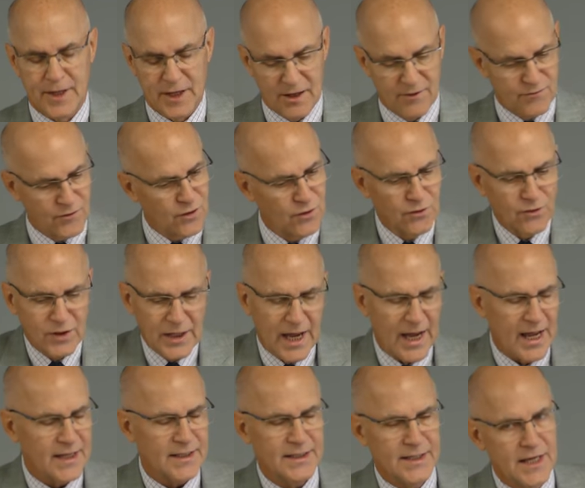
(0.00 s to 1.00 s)
If you
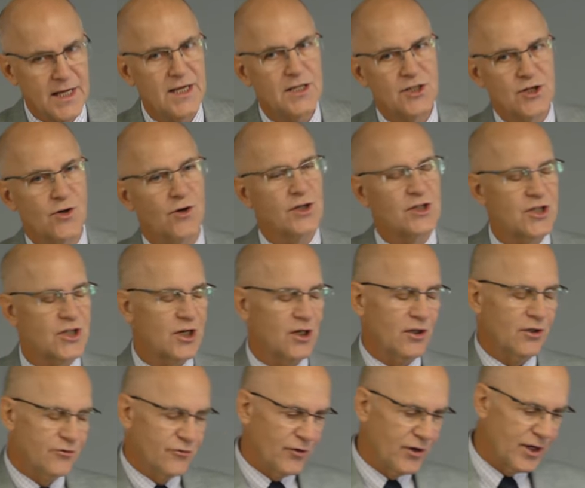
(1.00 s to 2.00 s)
can't teach your
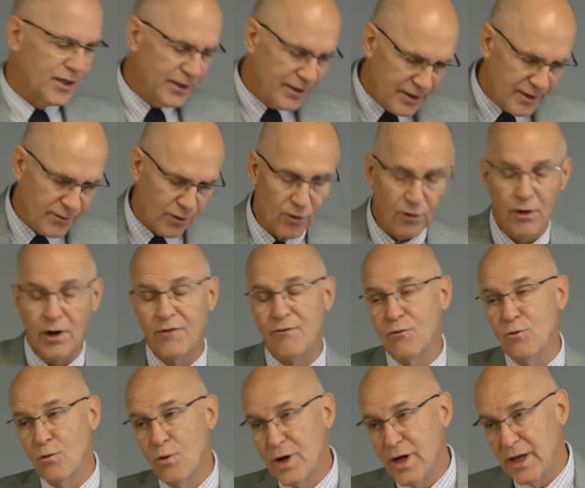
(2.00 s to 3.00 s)
children, or
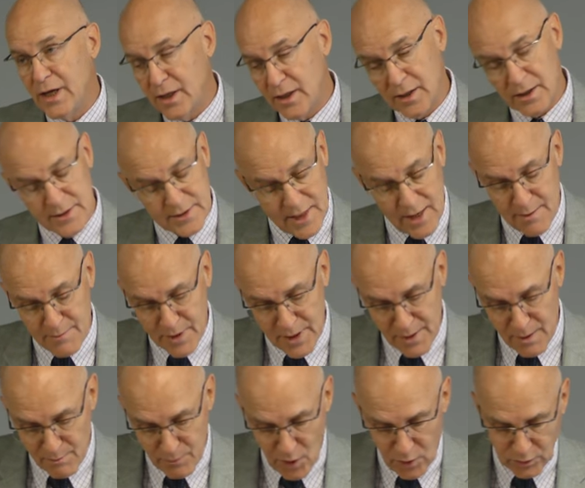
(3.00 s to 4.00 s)
if we, because I'm in
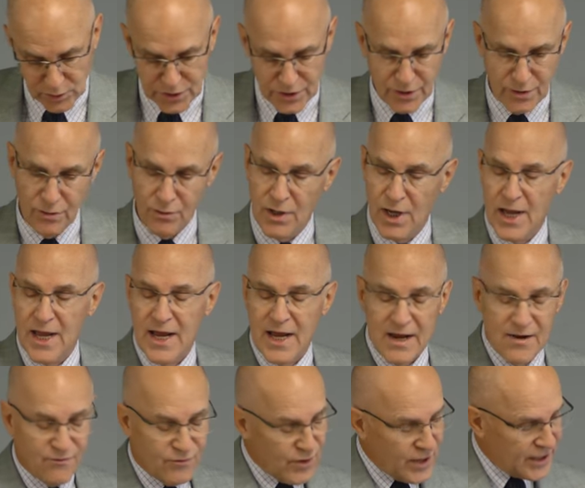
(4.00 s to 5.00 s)
the boat too,
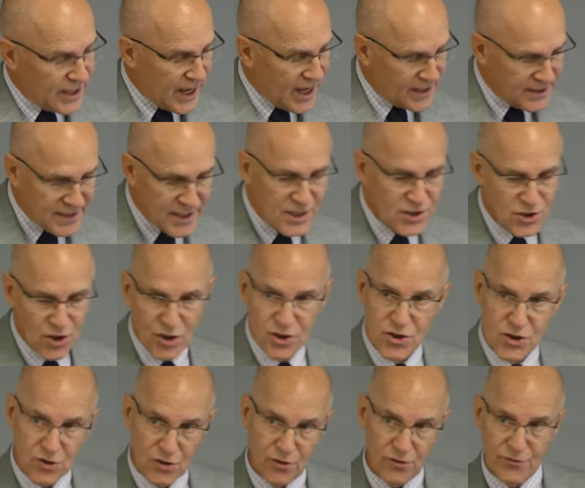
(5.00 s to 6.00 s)
if we can't teach our
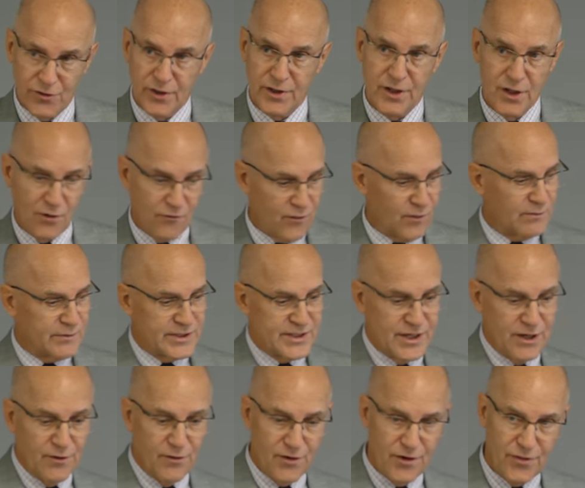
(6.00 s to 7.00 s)
children you know, from
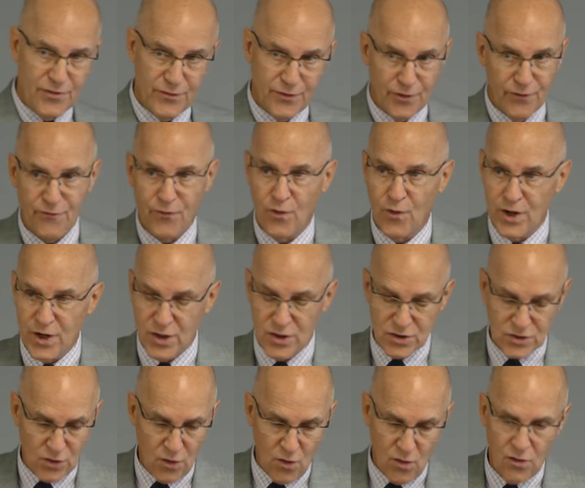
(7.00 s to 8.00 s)
zero to three or four
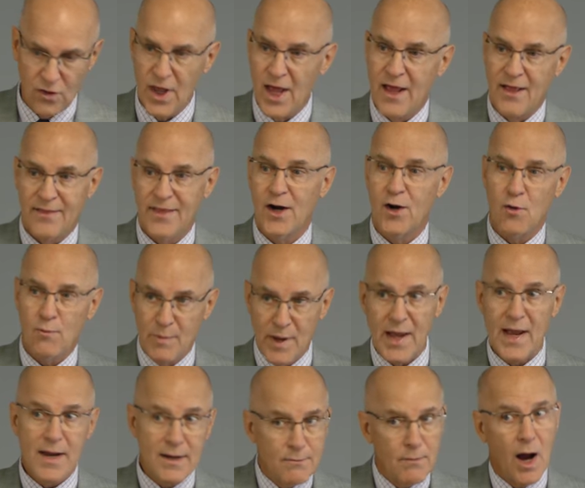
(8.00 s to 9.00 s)
years old that
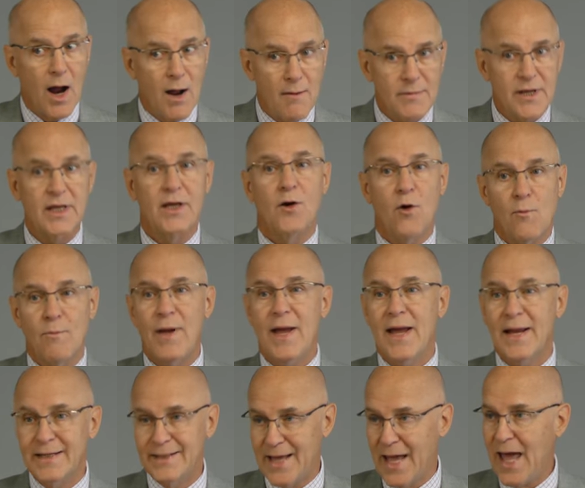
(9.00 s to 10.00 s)
obeying mommy and
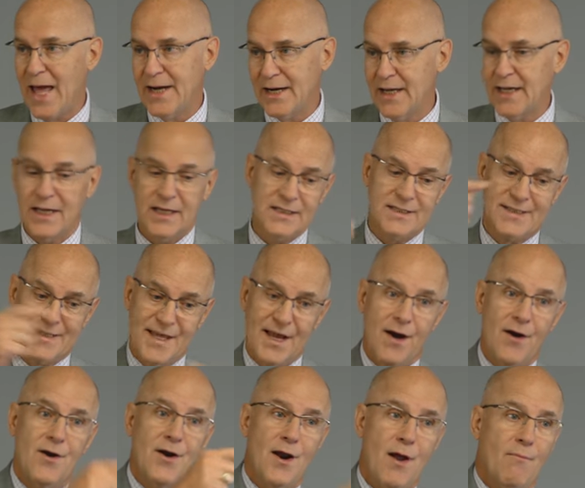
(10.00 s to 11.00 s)
obeying daddy is
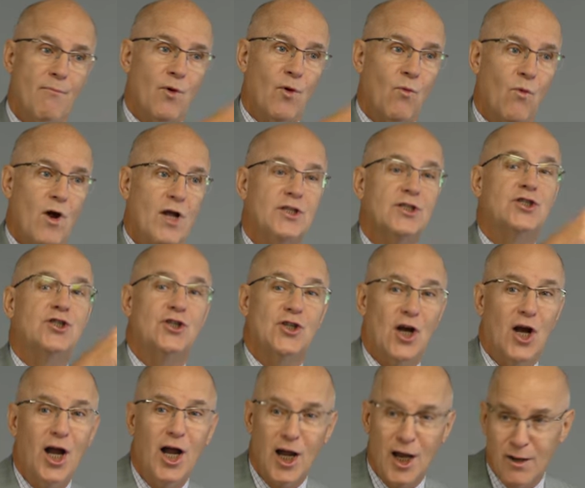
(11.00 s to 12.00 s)
their number one
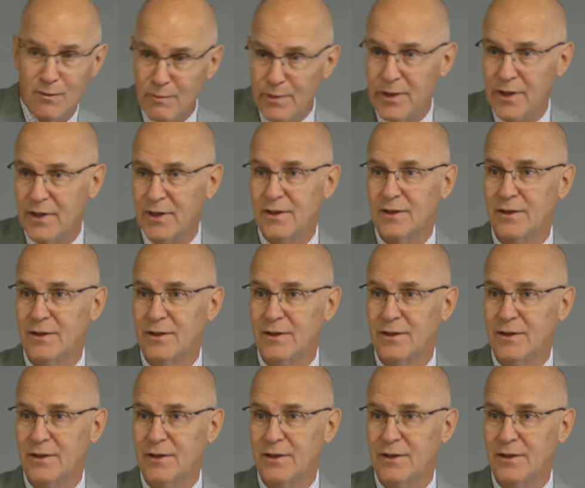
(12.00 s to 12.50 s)
job,